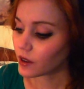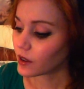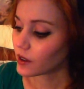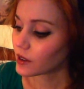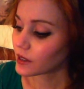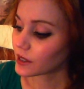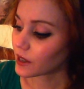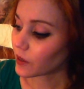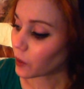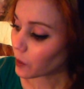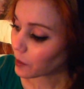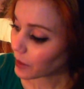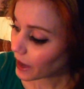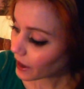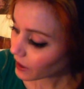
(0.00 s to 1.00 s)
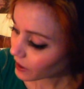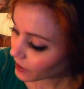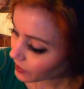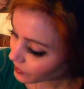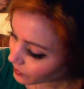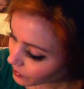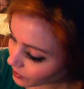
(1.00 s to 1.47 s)
So in the back,
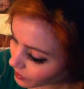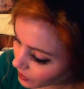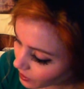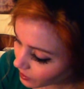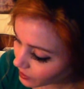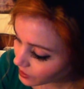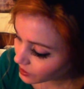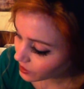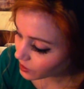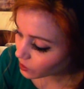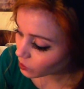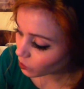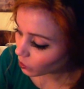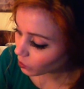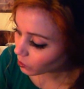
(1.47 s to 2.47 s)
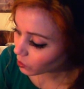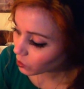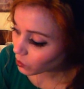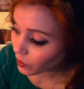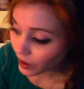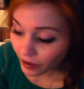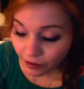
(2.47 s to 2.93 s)
there is the normal
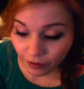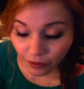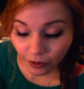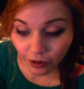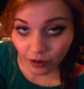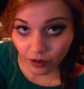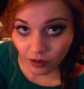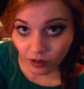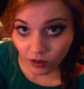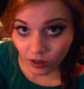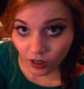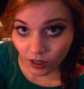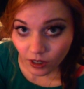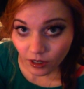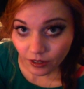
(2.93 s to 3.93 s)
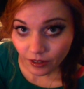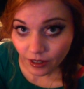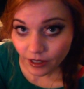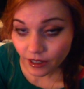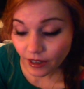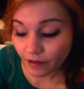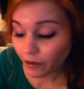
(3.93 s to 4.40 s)
wafer that
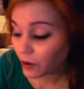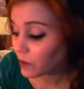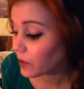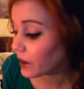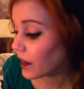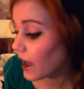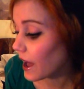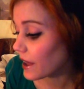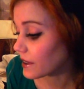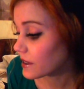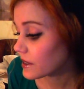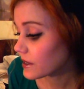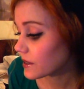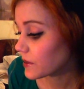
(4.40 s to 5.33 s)
everyone has.